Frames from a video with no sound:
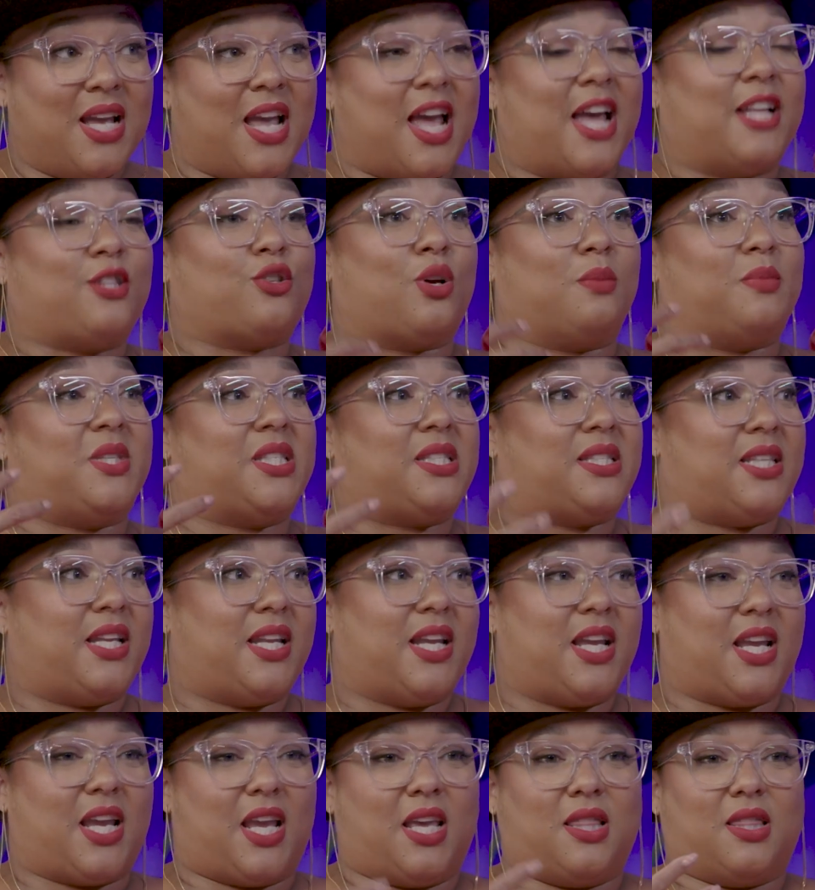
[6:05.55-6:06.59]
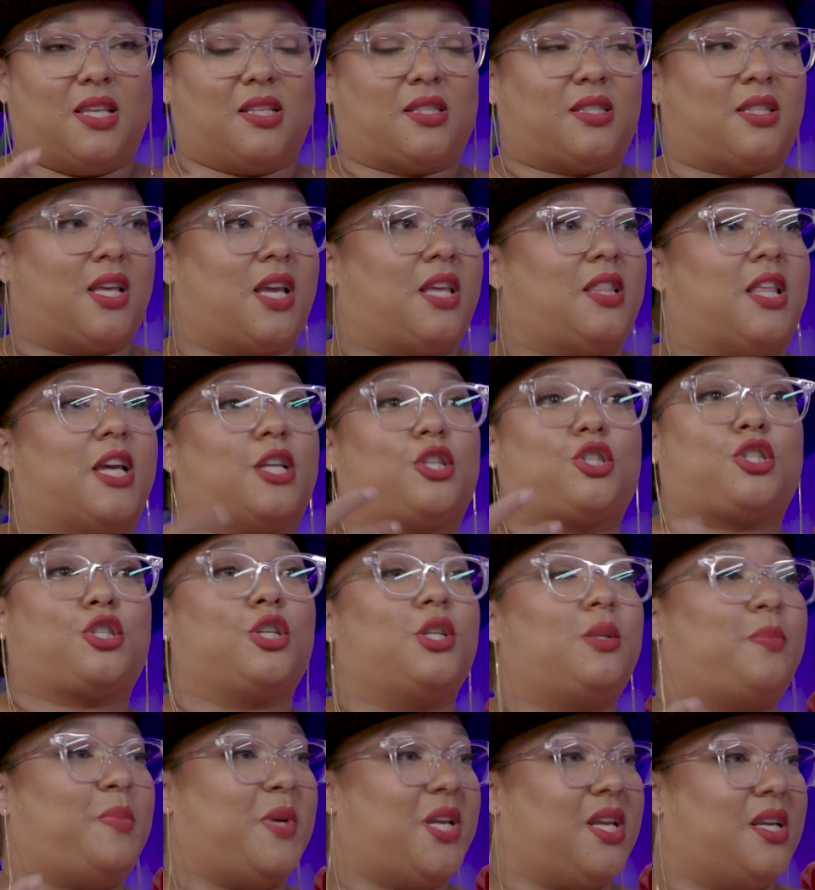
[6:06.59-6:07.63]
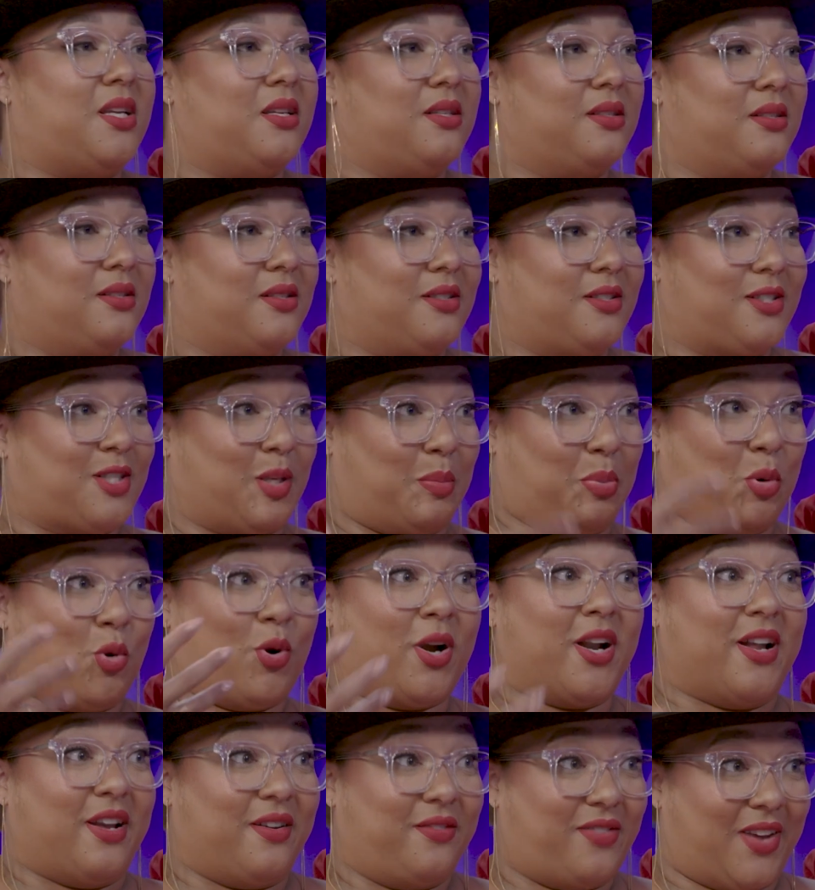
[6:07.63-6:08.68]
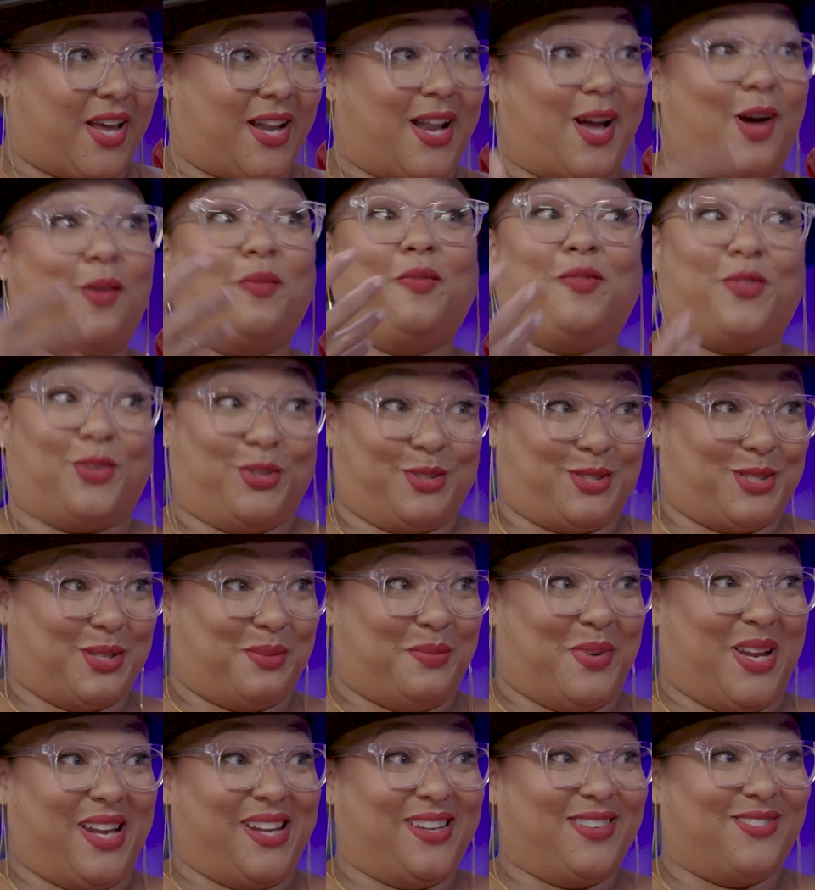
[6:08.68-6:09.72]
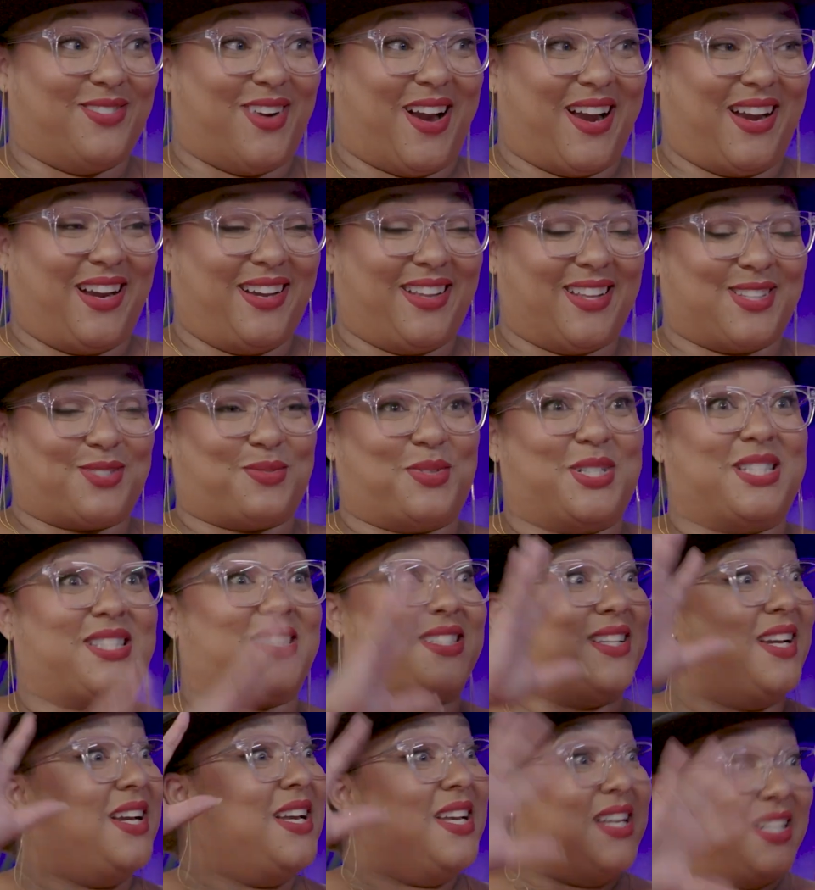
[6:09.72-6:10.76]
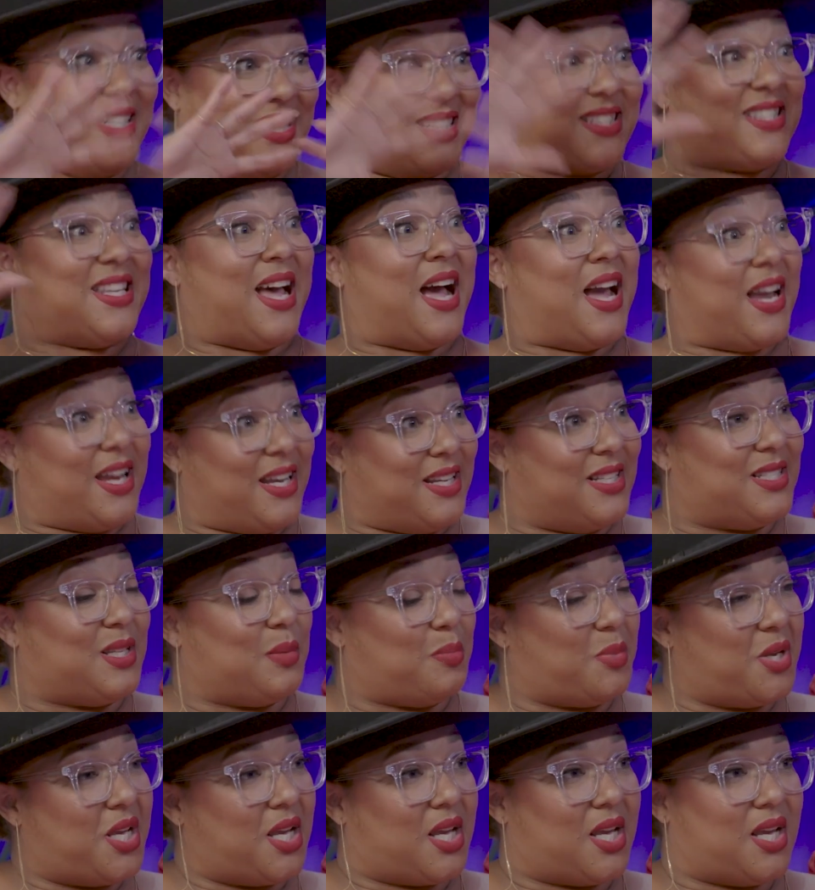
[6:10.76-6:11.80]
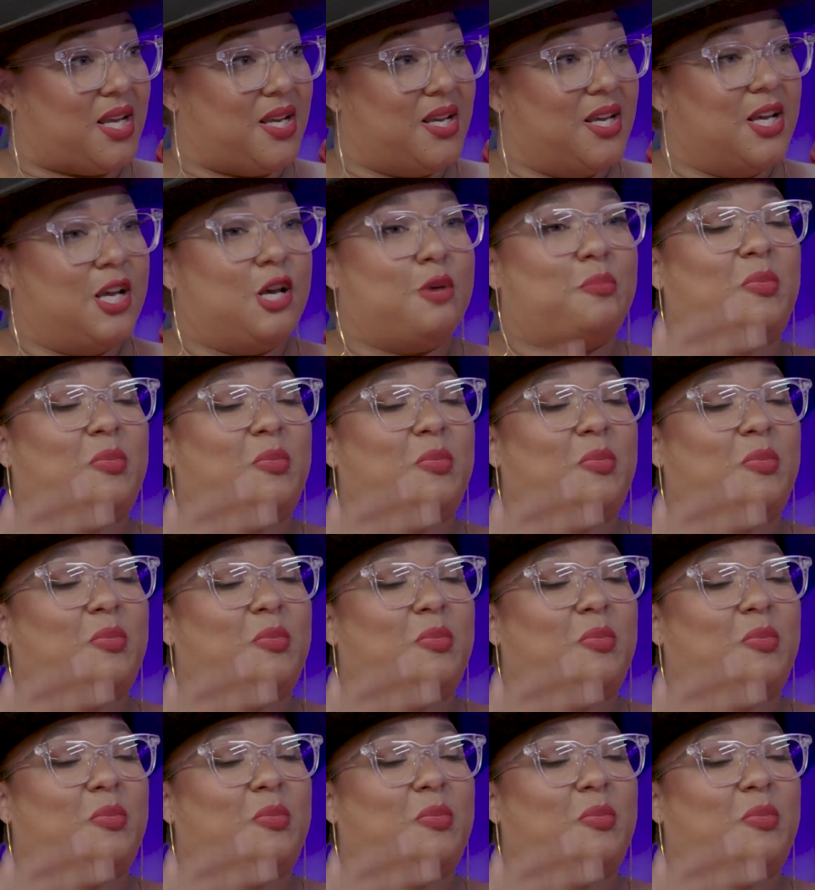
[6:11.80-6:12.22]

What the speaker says: And so I'm sitting in this thing that should be supportive and helpful to me, right? That's what it's designed to be.